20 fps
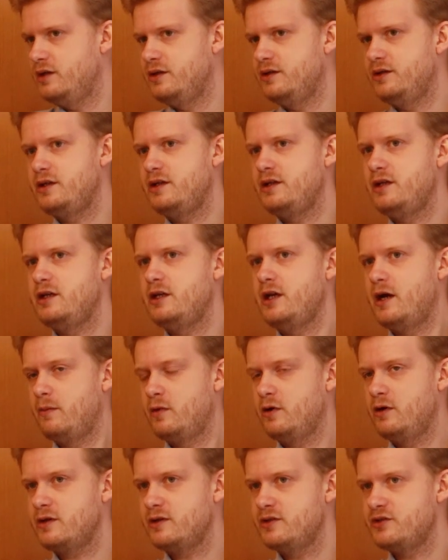The
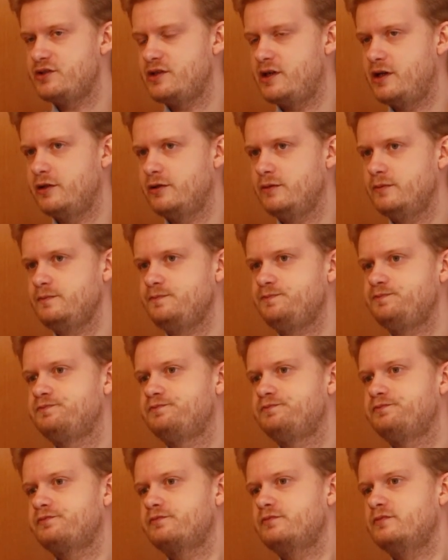American side
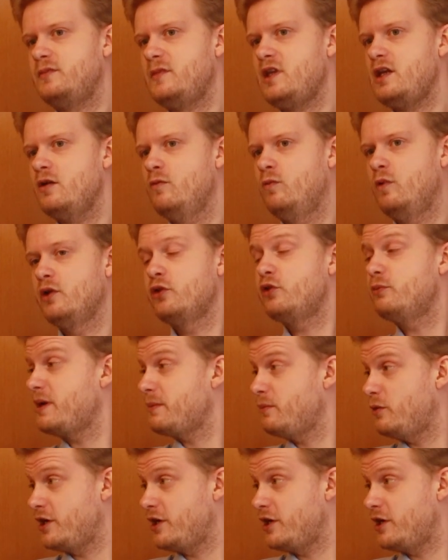wanted to make